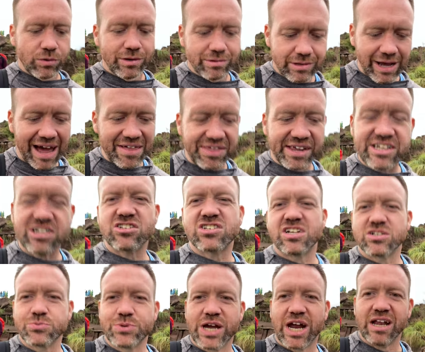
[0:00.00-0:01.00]
I think just
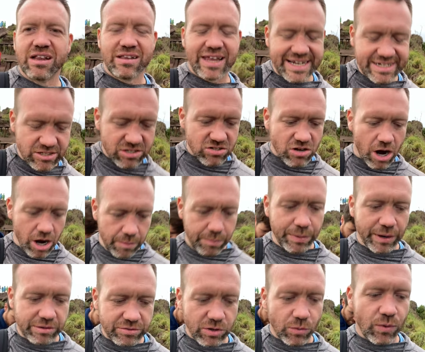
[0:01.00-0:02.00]
because we got a late start,
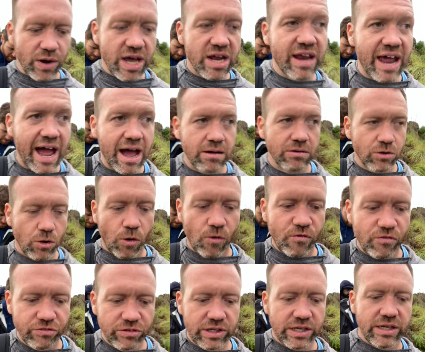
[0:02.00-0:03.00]
but the way down,
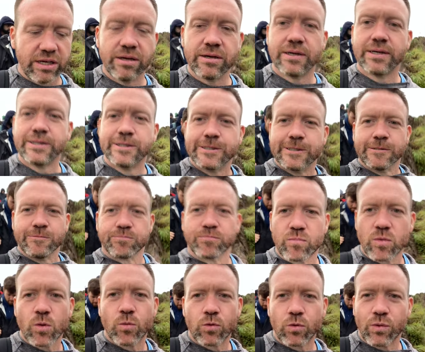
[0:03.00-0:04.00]
hopefully,
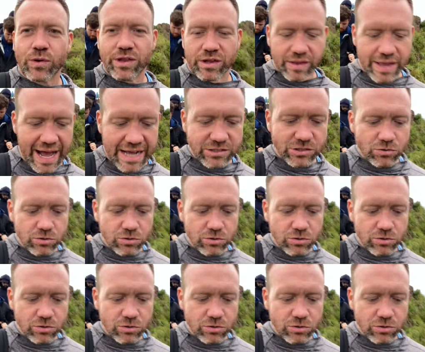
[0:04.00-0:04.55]
we're one of the last